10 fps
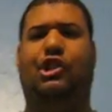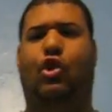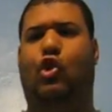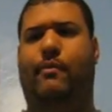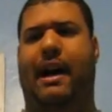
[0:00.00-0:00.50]
show
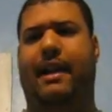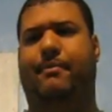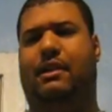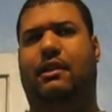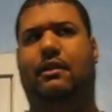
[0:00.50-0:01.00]
nobody
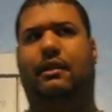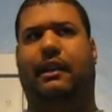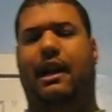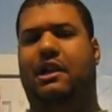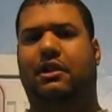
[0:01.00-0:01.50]
because
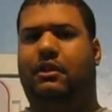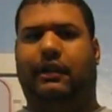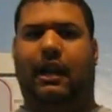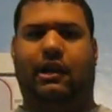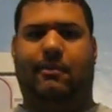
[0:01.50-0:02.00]
again, you just
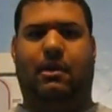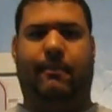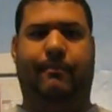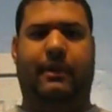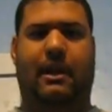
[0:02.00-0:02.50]
can't come
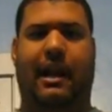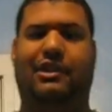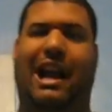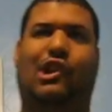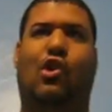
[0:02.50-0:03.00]
up. You know, I
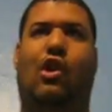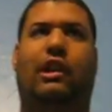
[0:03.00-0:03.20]
tried calling.